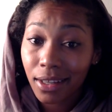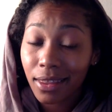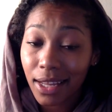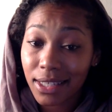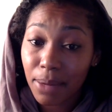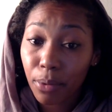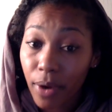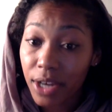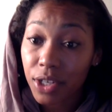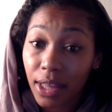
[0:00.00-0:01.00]
That
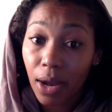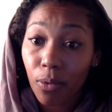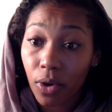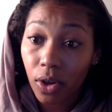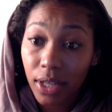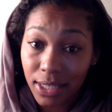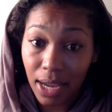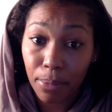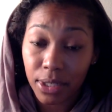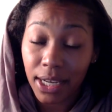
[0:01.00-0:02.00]
separation, that wall, is
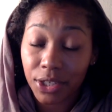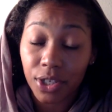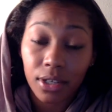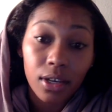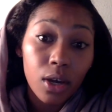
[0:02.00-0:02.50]
that protection.